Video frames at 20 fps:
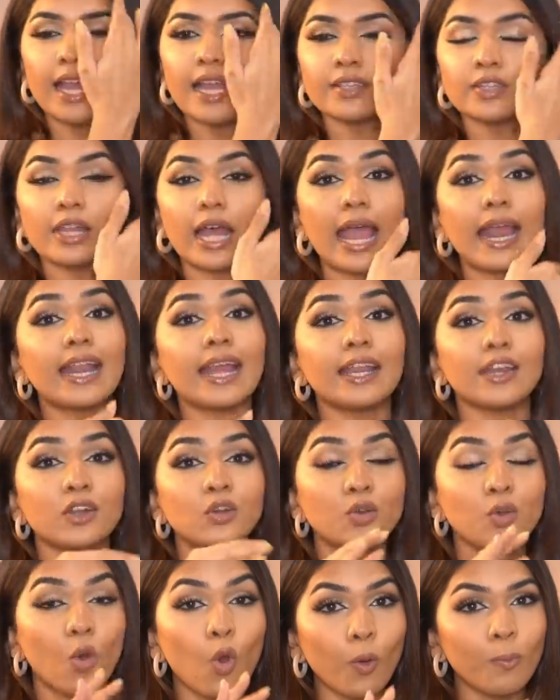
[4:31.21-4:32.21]
So and I
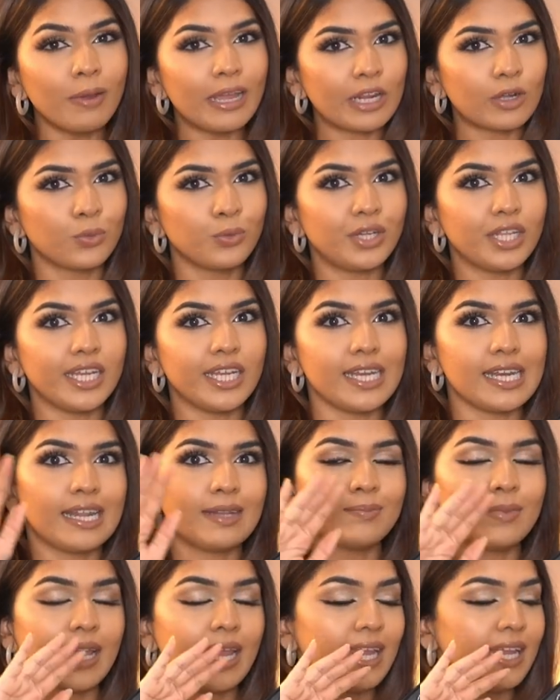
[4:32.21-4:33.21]
know my routine
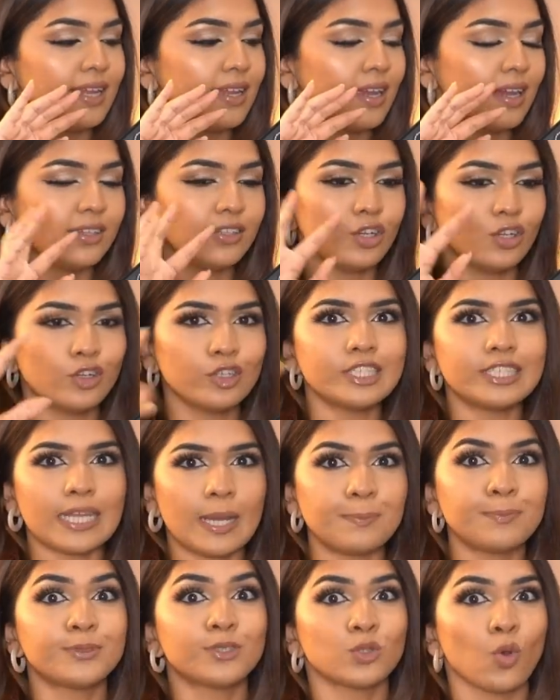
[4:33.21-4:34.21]
and my, you know,
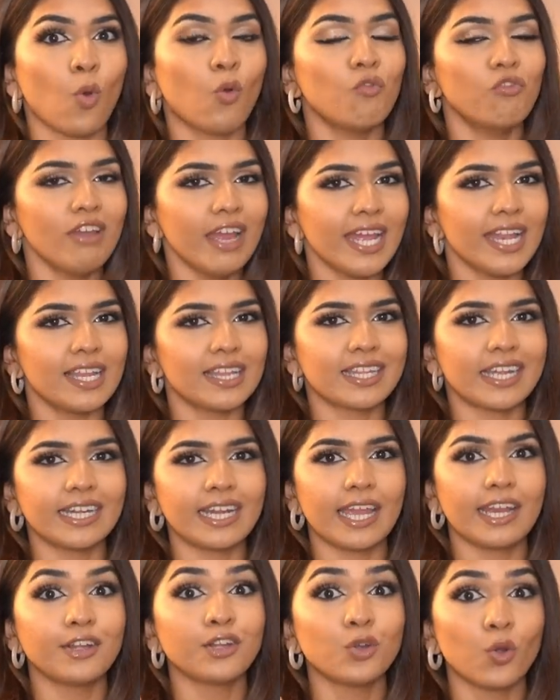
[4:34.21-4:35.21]
steps so well that
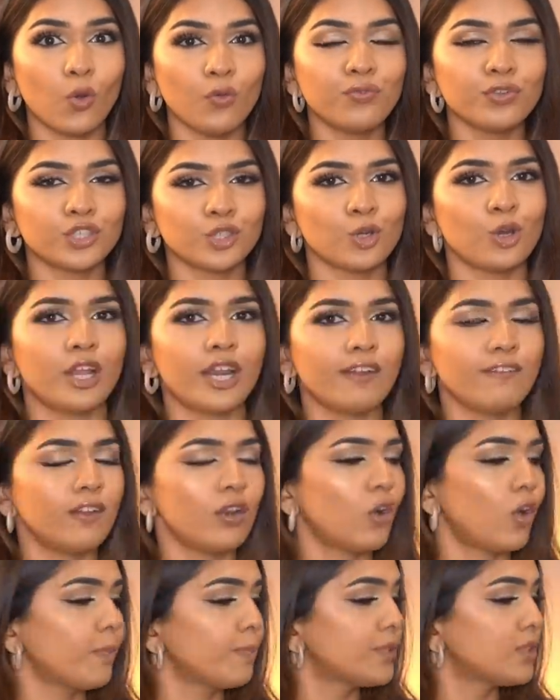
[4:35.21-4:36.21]
I know for sure I
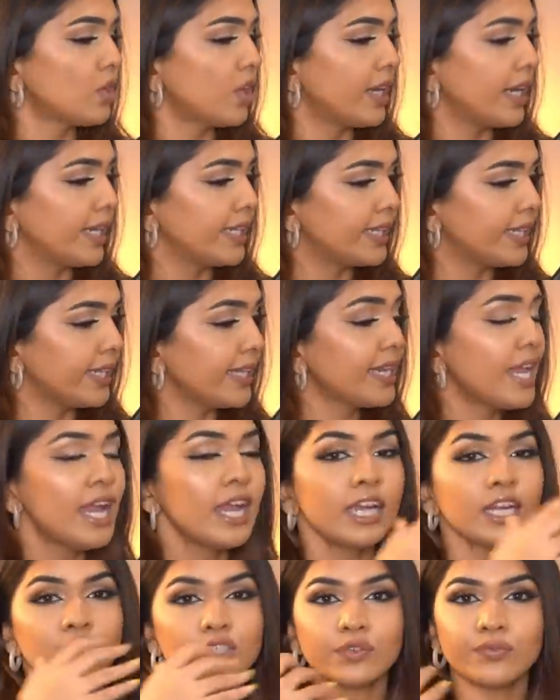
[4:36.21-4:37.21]
will not miss on anything.
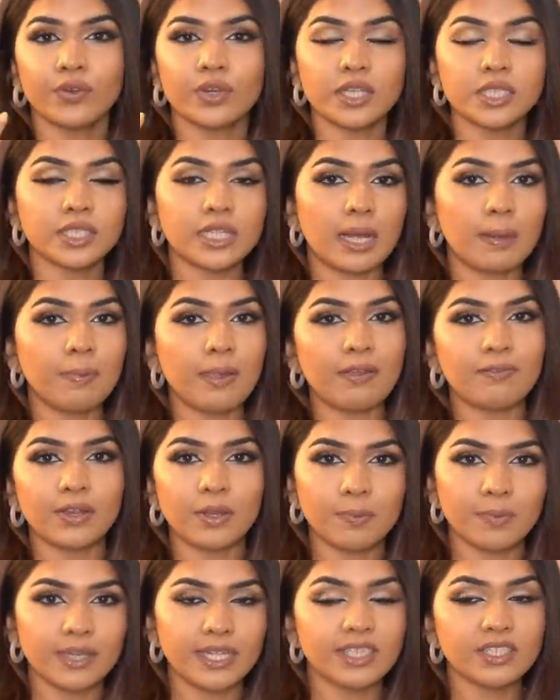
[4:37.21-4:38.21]
So first up,
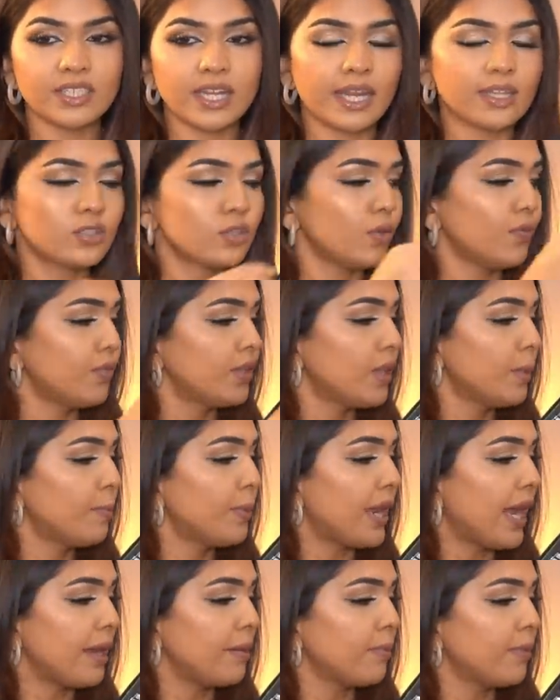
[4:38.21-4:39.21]
everybody starts off with a
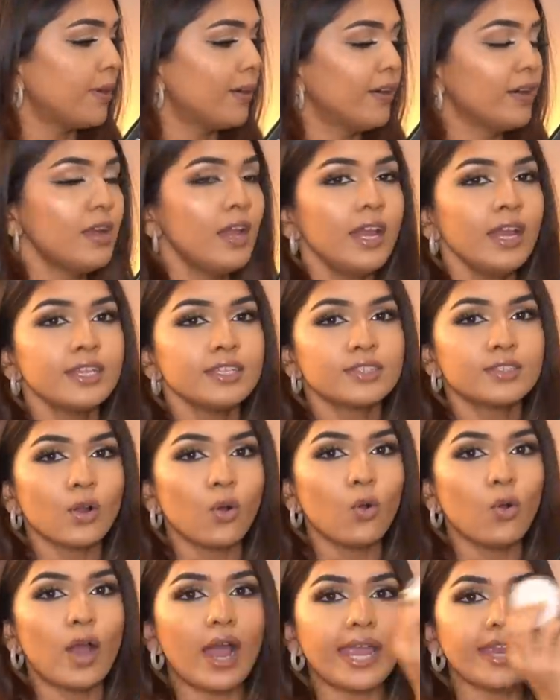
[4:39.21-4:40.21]
primer.
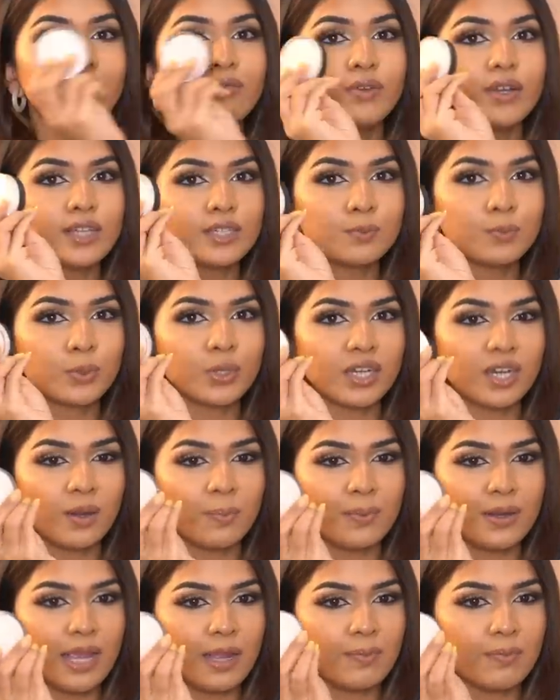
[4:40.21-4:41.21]
So I first put in
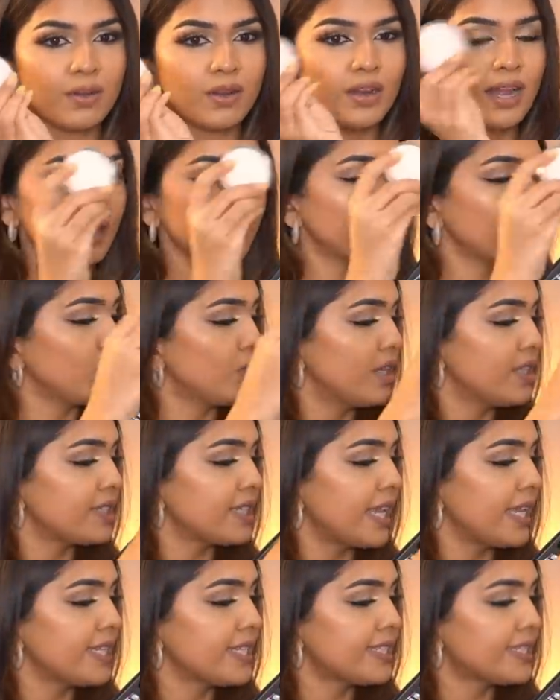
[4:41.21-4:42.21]
a primer, I put
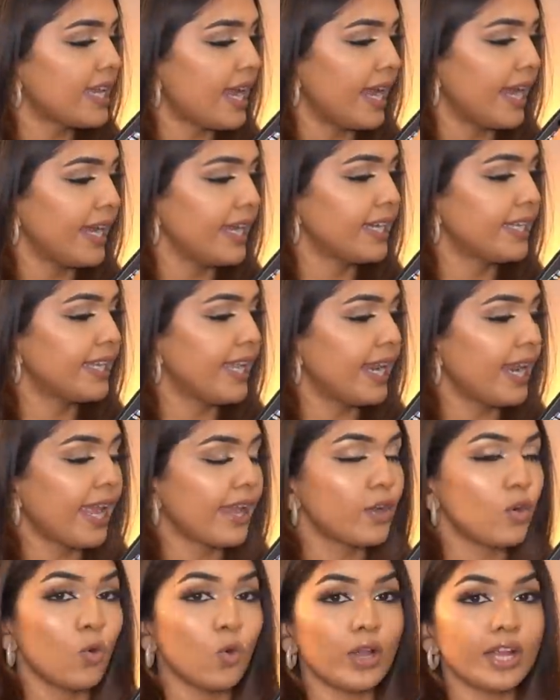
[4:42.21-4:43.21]
this inside, then
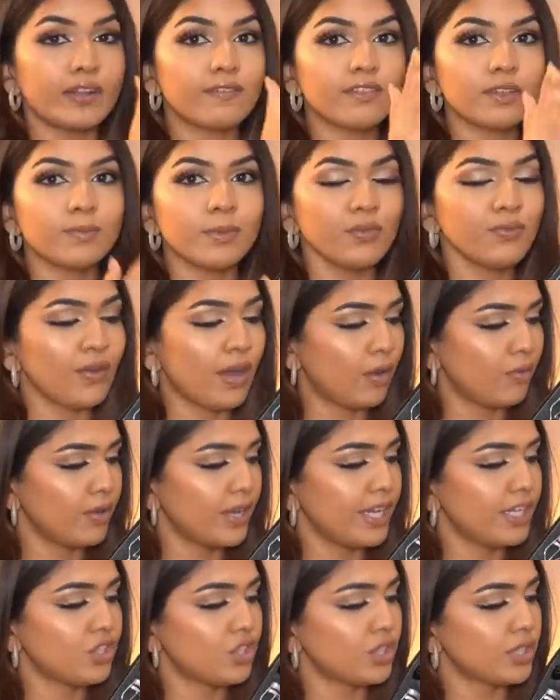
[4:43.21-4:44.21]
I go in with my
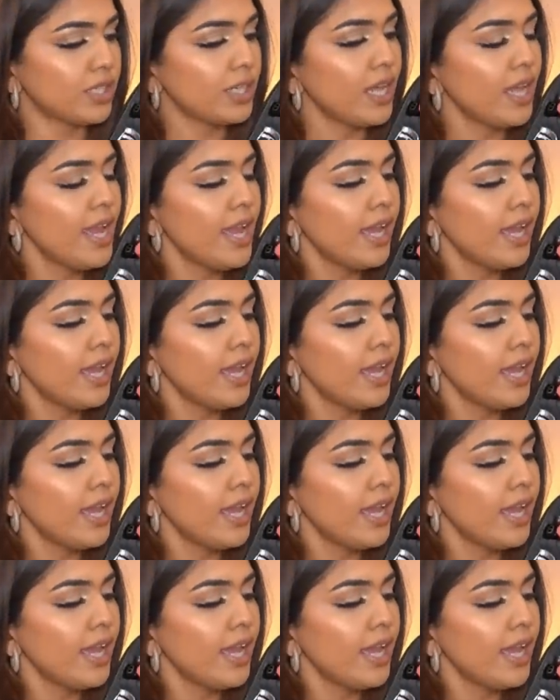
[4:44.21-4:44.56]
foundation.